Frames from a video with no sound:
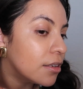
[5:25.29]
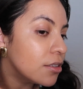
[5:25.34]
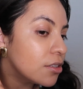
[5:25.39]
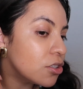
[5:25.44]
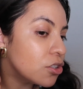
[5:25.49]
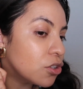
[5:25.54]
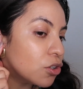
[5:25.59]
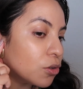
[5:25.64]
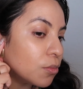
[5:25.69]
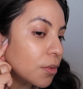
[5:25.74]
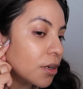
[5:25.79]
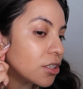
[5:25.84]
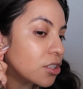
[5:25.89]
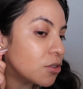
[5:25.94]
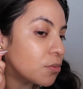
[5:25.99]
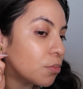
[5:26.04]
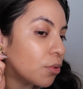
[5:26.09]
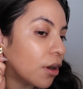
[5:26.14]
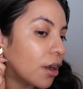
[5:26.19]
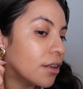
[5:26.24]
too
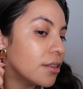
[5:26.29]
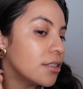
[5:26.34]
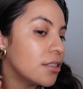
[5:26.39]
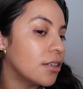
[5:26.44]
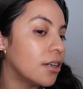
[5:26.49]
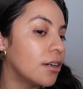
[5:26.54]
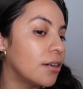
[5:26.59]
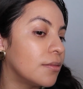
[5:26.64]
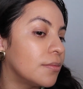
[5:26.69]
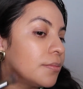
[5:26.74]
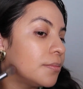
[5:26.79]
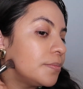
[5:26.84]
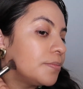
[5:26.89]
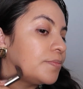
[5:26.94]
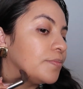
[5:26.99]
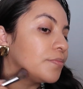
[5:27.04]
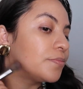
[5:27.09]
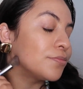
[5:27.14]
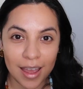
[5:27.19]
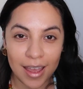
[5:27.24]
much bronzer.
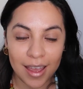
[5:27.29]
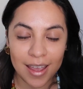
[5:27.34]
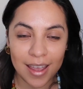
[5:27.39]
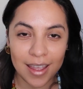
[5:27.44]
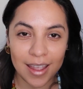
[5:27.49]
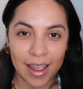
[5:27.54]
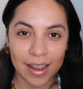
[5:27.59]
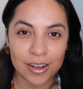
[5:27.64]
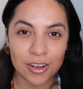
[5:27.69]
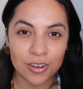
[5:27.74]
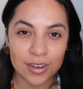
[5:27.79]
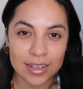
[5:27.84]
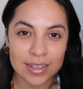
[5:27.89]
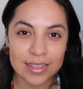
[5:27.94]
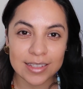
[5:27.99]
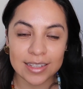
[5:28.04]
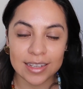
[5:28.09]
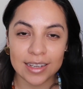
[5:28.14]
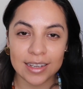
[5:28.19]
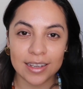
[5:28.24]
Yay! And you can
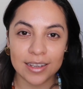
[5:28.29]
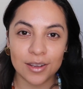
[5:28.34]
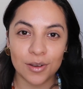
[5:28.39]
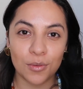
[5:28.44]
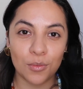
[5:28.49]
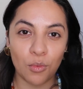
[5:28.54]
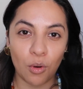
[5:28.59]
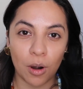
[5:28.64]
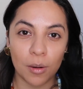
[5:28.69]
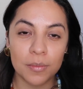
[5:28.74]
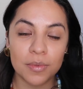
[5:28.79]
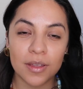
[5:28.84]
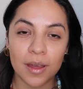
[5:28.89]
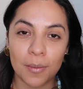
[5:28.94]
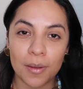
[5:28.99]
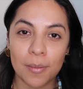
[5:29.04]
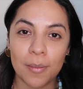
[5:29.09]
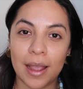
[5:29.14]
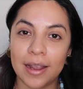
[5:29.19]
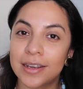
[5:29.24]
see warmth
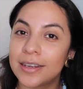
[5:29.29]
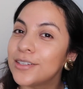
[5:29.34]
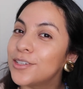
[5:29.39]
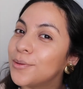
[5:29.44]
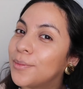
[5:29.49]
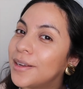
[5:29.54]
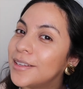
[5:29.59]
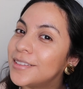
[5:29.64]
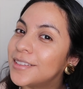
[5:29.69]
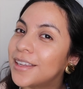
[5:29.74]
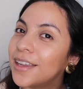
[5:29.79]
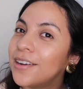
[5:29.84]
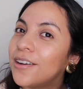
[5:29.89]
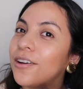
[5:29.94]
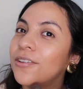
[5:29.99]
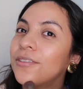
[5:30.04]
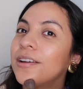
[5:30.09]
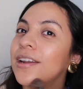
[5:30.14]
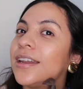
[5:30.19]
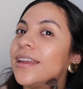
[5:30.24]
coming back into my skin
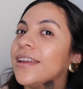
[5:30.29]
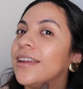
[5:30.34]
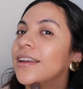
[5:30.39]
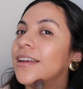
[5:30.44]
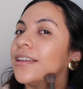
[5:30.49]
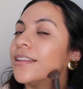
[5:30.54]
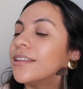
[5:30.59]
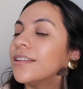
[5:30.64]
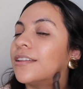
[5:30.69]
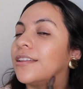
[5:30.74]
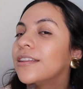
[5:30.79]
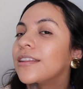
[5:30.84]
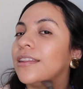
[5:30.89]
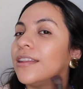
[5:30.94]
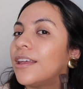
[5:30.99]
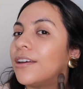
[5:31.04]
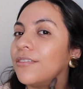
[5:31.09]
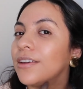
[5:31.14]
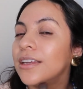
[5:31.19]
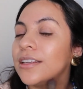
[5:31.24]
already.
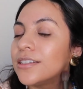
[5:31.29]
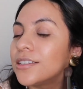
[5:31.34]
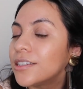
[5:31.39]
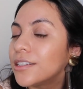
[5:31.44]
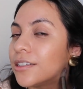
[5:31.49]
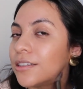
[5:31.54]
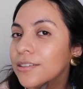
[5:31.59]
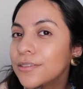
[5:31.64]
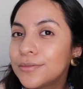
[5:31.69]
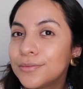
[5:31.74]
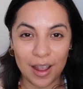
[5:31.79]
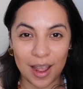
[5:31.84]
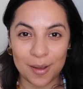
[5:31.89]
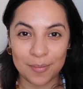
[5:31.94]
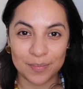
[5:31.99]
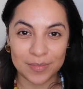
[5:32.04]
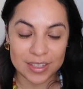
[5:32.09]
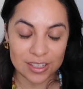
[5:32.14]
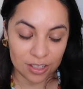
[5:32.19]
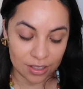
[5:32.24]
Love it.
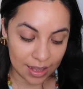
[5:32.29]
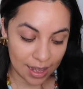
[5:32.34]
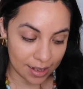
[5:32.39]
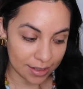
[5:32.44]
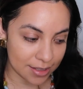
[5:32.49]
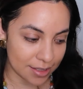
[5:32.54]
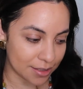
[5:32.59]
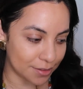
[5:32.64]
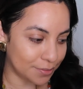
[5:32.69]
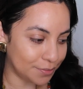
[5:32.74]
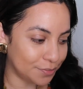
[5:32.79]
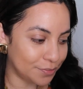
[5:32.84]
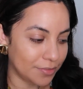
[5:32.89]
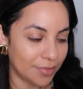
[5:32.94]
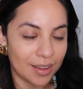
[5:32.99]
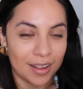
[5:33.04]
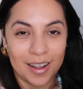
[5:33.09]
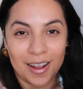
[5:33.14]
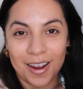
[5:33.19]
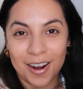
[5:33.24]
Okay, so that's
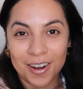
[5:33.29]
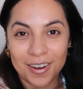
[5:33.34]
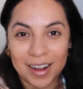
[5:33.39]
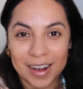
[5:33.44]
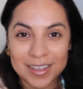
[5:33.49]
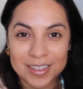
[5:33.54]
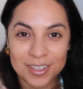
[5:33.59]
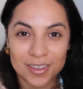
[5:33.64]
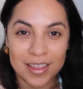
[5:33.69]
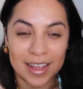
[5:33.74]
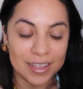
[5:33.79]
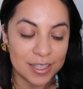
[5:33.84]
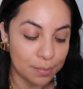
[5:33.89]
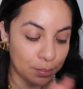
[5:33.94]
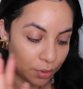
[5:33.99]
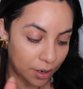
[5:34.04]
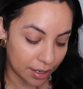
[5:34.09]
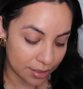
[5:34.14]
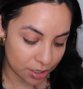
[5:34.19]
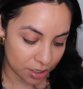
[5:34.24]
all right. So that's
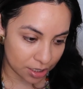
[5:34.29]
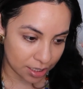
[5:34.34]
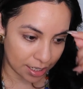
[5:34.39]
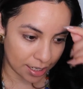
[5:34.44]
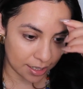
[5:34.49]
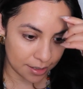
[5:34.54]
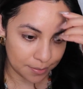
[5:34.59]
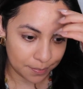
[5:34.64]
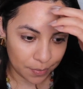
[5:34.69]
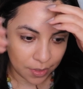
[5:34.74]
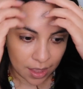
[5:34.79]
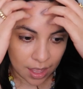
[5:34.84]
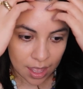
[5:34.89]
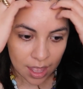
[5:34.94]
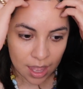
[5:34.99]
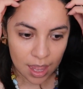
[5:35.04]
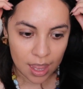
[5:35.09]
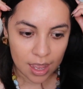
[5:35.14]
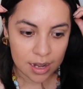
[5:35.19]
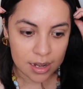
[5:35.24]
bronzer done.
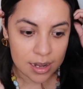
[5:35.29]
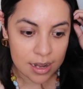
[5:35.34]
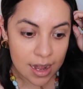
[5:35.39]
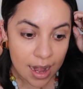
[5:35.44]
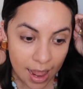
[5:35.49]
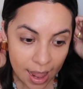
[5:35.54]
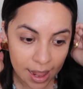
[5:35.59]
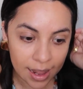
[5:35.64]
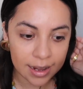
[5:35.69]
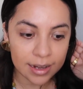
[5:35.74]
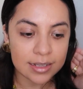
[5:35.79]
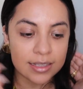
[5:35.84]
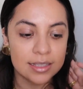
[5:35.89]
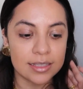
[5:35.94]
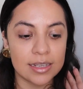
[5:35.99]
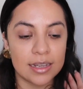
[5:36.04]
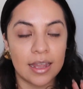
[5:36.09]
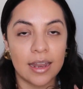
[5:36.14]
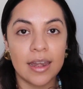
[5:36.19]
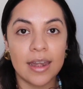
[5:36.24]

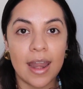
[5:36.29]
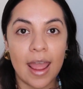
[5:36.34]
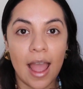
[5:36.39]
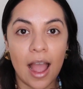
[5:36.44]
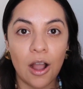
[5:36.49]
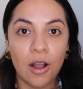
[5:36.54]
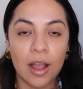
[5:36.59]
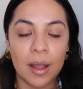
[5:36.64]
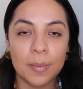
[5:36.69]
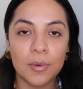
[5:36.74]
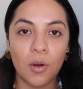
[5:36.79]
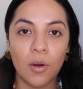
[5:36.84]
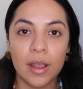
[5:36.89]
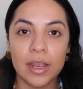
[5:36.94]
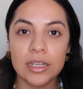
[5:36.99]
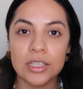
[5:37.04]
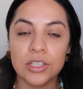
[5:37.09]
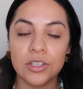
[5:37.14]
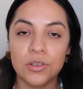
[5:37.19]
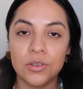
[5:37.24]
Next, now I'm
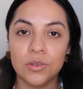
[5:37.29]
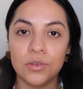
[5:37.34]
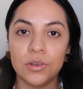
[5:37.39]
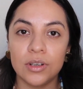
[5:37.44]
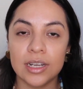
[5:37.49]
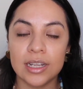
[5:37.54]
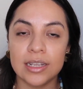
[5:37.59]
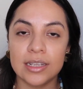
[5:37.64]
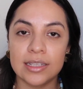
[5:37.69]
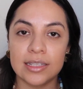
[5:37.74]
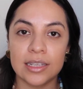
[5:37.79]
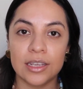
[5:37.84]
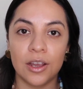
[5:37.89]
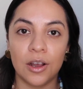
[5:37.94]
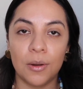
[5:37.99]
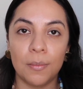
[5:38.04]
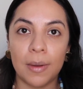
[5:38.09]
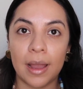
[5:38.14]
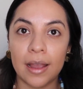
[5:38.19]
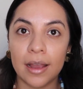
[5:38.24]
going to
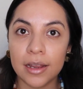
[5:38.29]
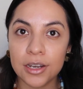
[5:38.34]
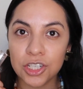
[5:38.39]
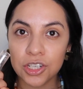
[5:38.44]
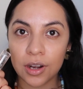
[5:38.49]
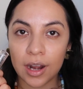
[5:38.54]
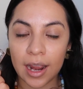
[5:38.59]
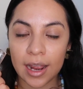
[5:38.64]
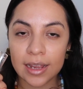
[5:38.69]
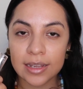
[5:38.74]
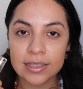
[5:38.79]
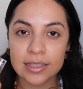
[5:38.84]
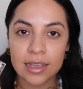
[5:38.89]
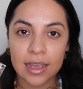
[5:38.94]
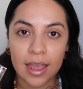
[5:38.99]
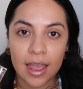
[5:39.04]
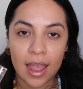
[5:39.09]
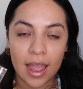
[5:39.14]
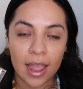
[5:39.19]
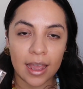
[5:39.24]
conceal my under eyes
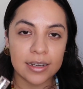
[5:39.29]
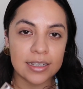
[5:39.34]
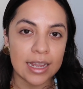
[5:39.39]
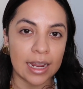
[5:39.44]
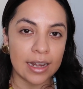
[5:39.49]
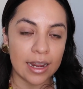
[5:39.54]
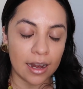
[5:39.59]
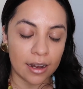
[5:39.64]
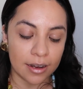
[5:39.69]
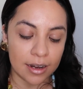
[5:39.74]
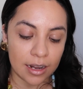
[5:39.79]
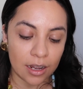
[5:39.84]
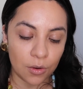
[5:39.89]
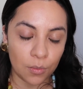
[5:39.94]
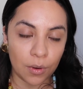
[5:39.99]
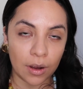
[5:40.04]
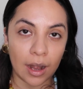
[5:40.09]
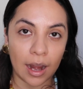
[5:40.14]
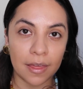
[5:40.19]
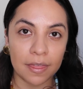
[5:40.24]
and any area
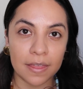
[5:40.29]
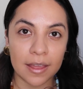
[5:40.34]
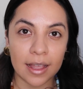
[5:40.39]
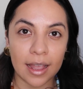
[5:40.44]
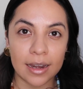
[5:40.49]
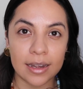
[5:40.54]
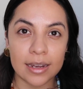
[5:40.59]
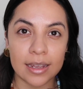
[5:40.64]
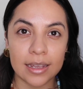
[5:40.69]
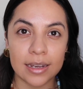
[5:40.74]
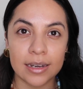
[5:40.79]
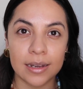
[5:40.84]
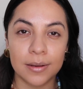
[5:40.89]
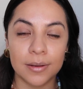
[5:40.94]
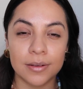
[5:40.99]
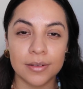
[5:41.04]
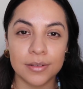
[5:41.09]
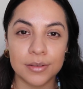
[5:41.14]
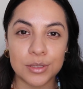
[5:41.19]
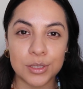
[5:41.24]
where I think I need
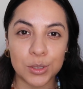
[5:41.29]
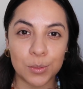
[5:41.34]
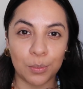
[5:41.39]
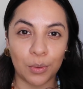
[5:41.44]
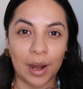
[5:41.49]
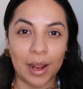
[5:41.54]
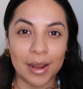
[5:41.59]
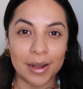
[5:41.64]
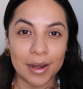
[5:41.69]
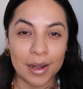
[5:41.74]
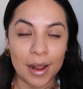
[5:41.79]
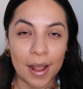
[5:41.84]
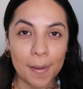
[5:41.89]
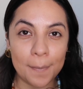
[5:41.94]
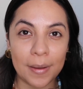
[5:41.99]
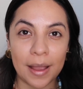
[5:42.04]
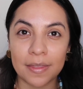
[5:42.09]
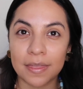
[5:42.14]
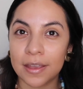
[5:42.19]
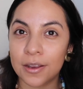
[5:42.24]
to brighten it
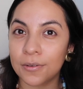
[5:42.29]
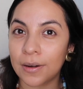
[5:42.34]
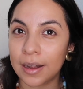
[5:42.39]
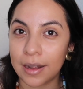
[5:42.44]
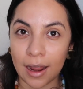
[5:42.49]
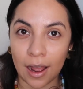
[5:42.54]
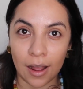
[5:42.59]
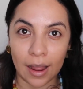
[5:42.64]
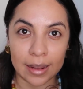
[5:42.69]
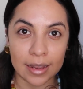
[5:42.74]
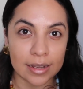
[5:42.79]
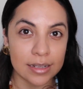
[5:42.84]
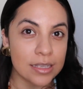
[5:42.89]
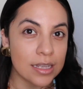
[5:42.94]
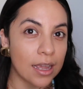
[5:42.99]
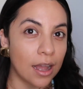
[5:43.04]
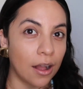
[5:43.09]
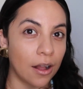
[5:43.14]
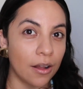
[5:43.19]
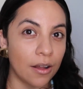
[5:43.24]
up. I think right now I can
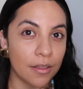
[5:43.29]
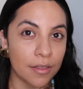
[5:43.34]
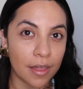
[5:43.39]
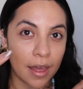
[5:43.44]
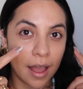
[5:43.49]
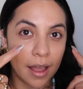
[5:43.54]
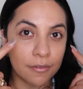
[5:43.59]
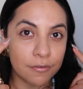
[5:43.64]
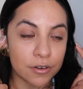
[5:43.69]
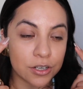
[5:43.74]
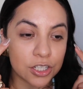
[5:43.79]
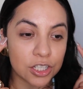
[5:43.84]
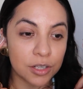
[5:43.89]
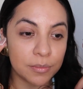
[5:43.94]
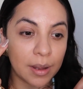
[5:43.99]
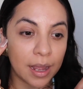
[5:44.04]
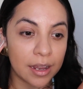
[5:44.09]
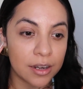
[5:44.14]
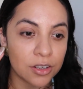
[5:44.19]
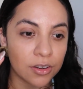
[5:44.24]
tell that for sure
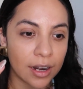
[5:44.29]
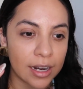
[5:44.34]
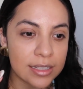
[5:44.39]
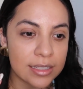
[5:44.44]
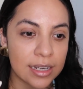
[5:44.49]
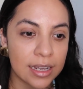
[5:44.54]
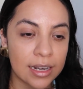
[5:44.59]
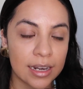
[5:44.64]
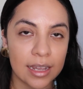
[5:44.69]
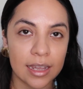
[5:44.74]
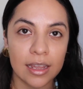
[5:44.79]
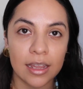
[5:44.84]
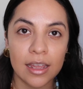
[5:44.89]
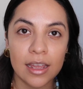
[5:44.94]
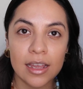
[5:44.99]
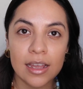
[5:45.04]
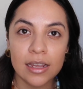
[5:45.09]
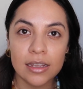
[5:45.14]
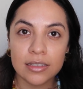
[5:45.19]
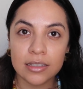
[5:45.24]
my under eyes need it.
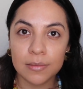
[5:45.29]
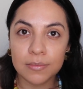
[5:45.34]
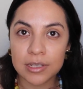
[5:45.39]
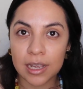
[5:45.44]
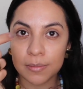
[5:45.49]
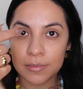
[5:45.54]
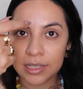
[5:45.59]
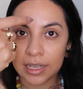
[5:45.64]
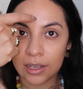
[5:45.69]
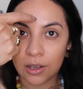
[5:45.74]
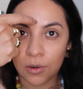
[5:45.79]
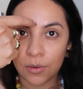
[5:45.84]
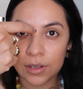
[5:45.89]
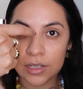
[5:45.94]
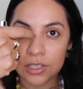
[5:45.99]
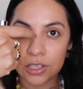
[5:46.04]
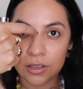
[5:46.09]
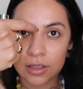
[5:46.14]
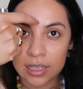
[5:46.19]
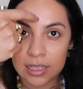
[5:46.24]
Sometimes I go
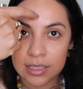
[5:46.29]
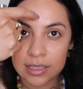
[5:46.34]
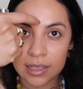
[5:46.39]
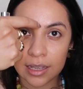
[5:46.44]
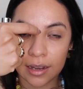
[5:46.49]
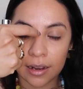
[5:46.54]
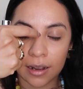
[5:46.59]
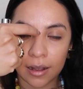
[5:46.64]
into this